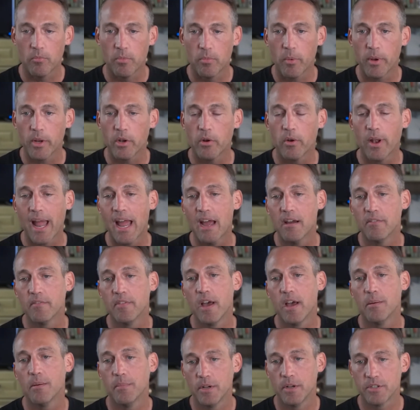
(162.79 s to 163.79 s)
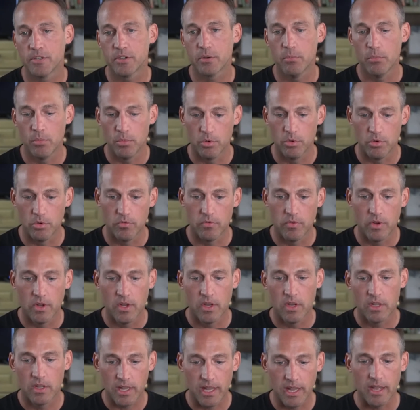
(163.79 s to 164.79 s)
but we don't have that much move
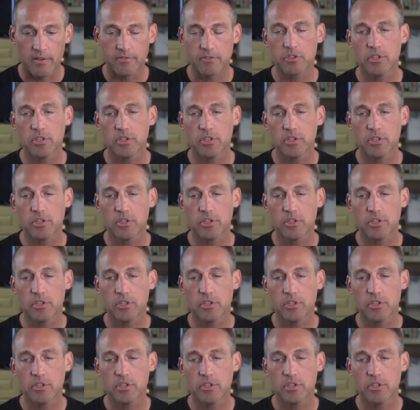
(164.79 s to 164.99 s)
left.